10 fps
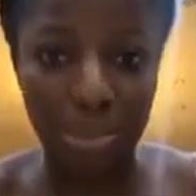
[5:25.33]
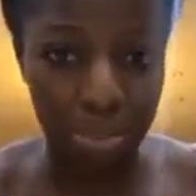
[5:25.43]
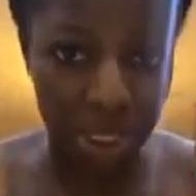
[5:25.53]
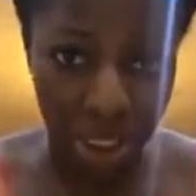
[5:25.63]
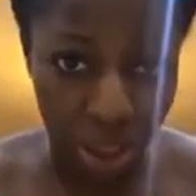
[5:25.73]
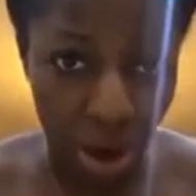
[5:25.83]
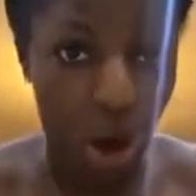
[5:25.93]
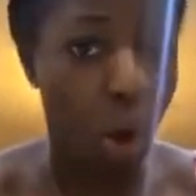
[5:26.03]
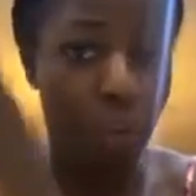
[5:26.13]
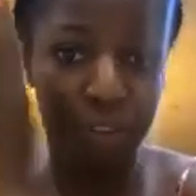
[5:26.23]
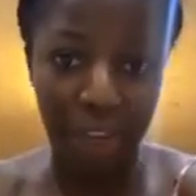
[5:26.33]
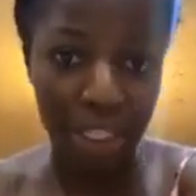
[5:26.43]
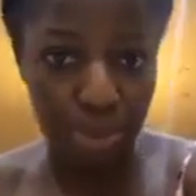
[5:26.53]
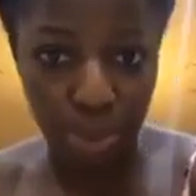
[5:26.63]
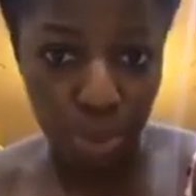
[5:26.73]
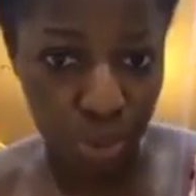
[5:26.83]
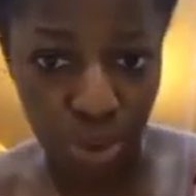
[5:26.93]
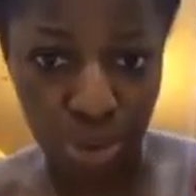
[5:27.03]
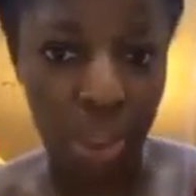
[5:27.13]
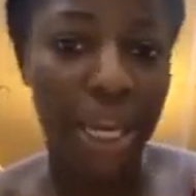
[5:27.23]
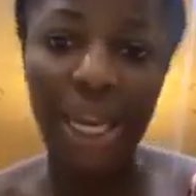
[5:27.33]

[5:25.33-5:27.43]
me on Facebook